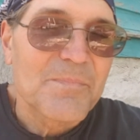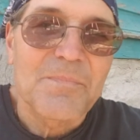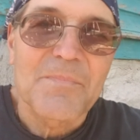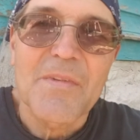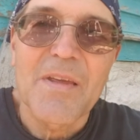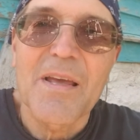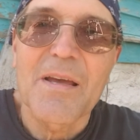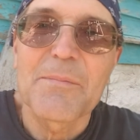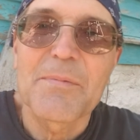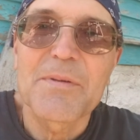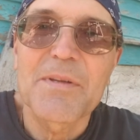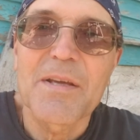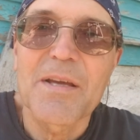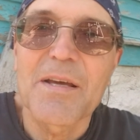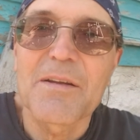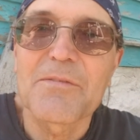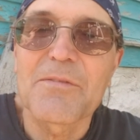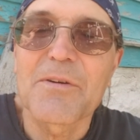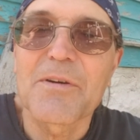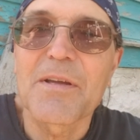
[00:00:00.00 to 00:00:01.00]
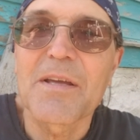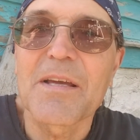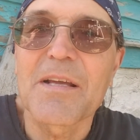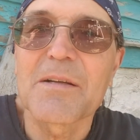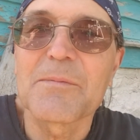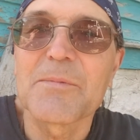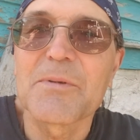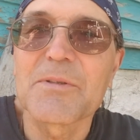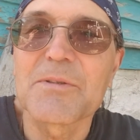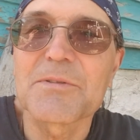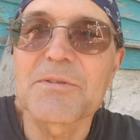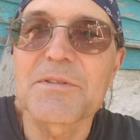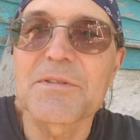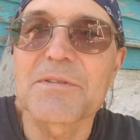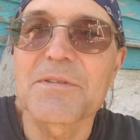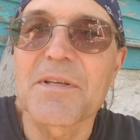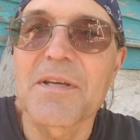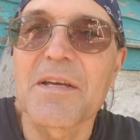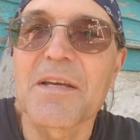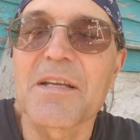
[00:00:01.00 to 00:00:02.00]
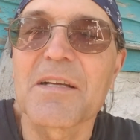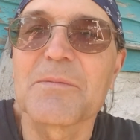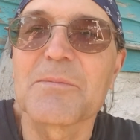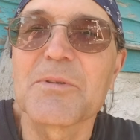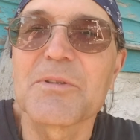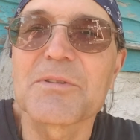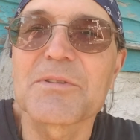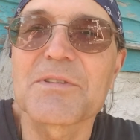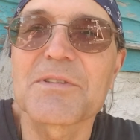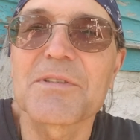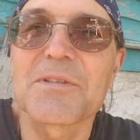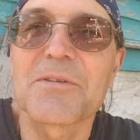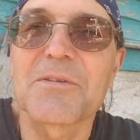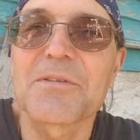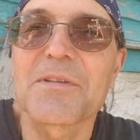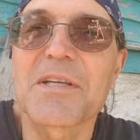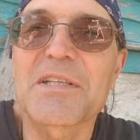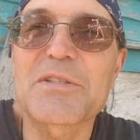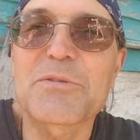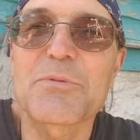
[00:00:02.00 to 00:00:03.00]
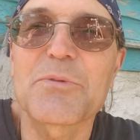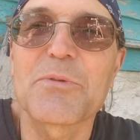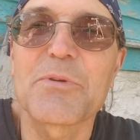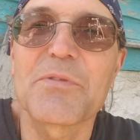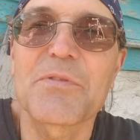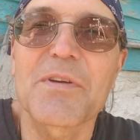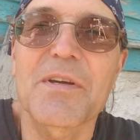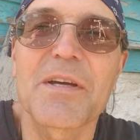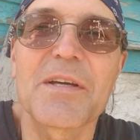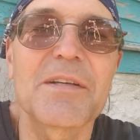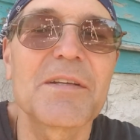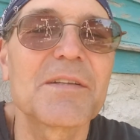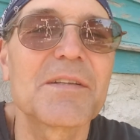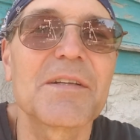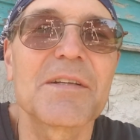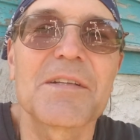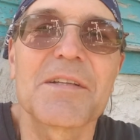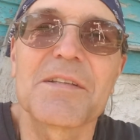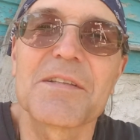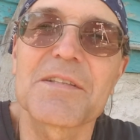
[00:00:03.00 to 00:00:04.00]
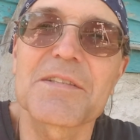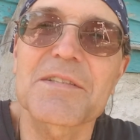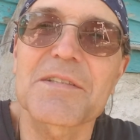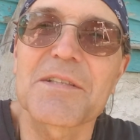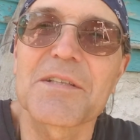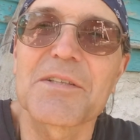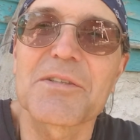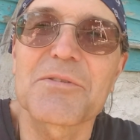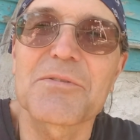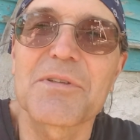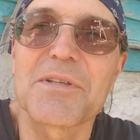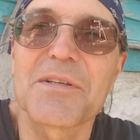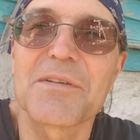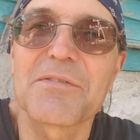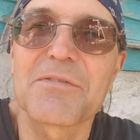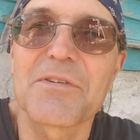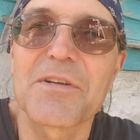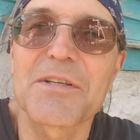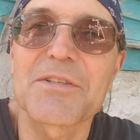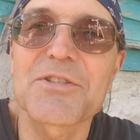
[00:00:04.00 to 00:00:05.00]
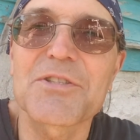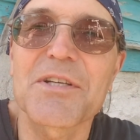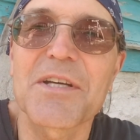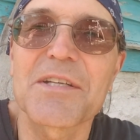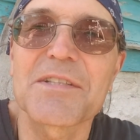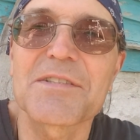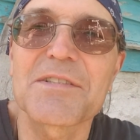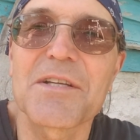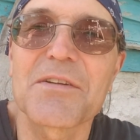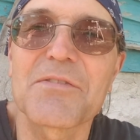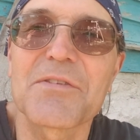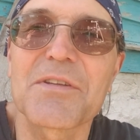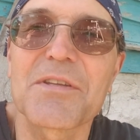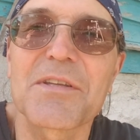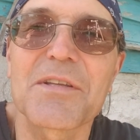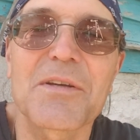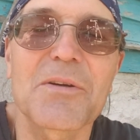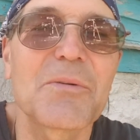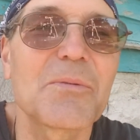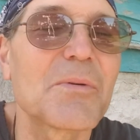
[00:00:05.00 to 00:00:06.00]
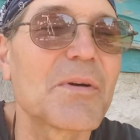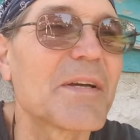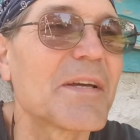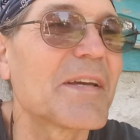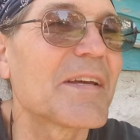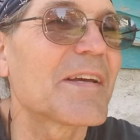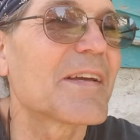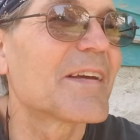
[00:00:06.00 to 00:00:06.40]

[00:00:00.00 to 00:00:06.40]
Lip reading: habitat for animals and animals, you know, and that's what we've kind of done in this country, franchised everything away.